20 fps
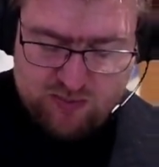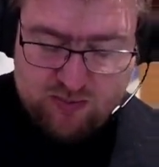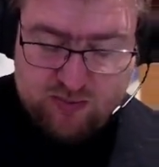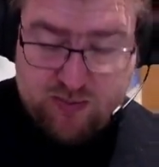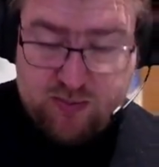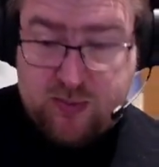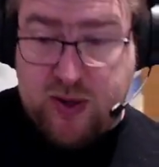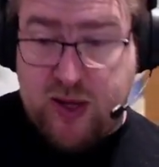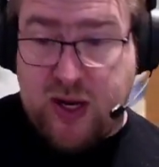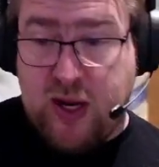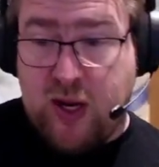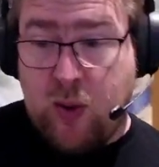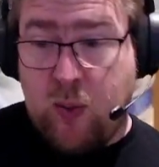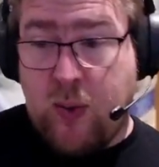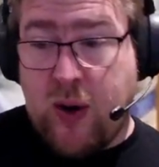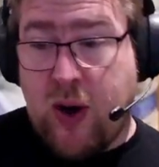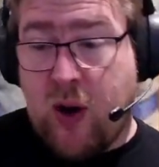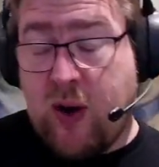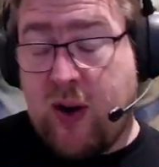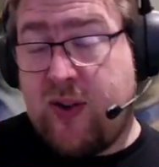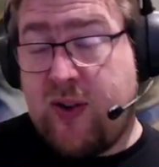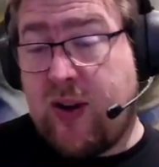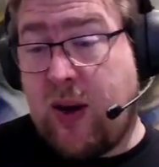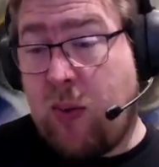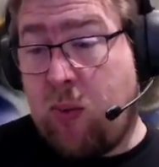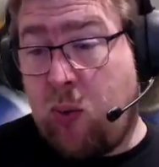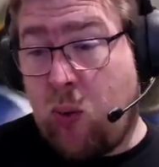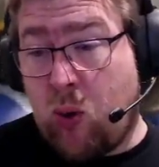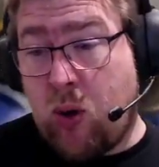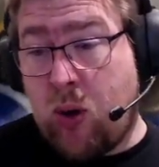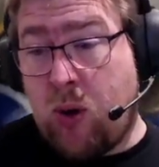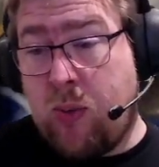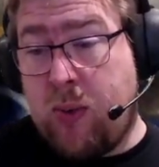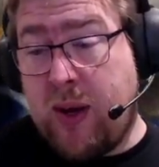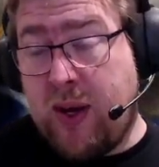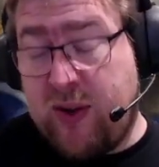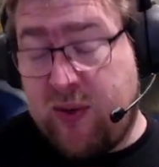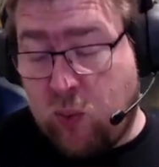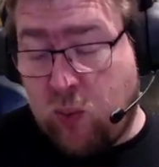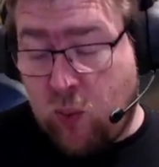we already saw Blorb
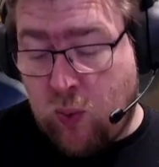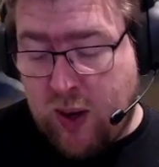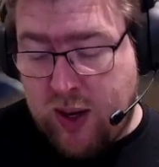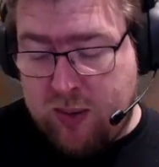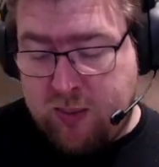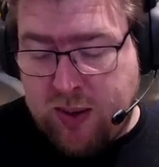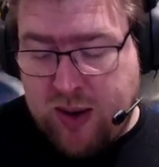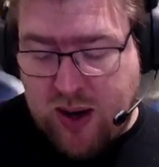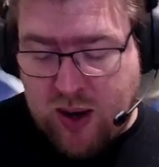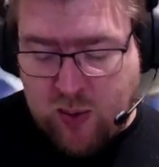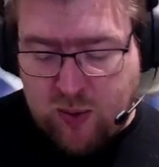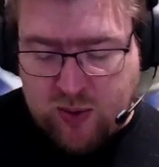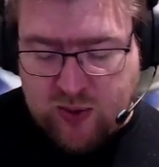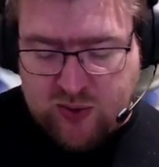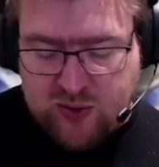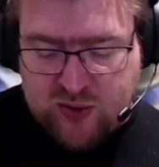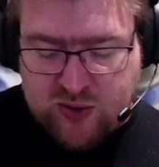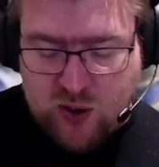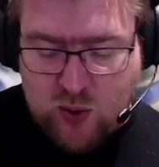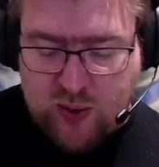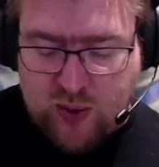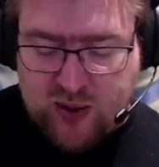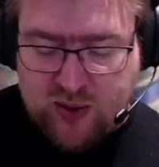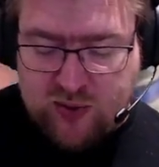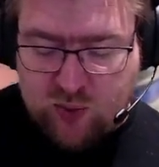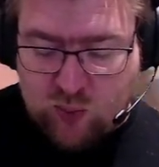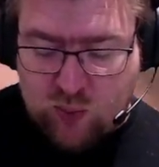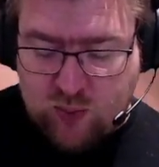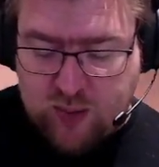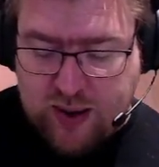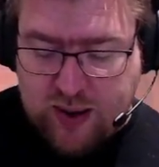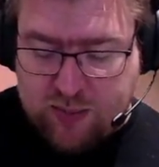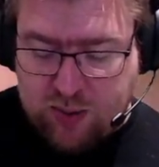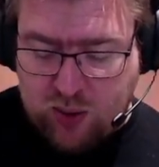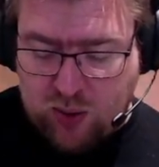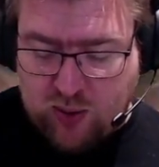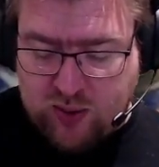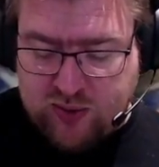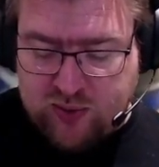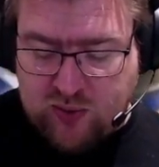is 1 power, so is
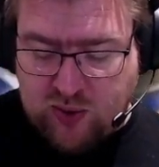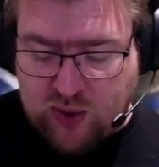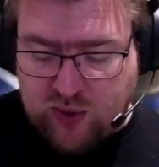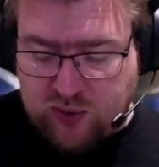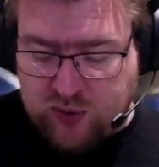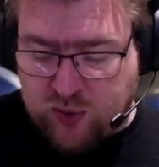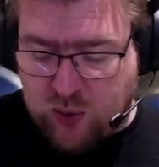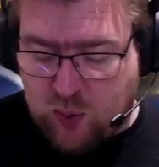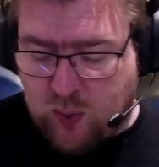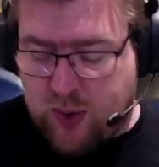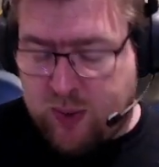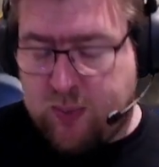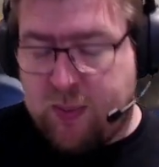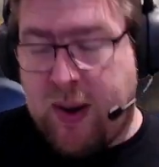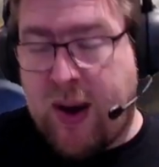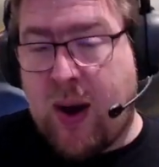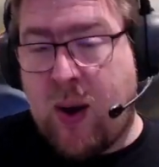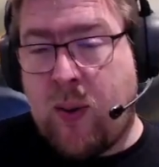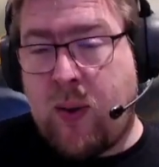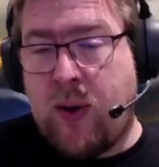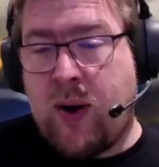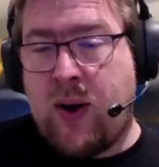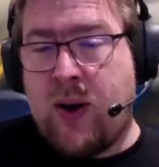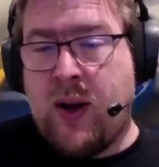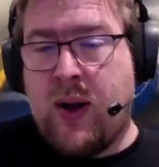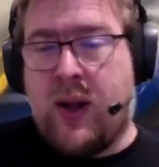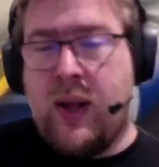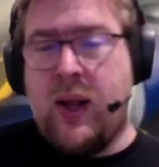Rebel is also 1 power.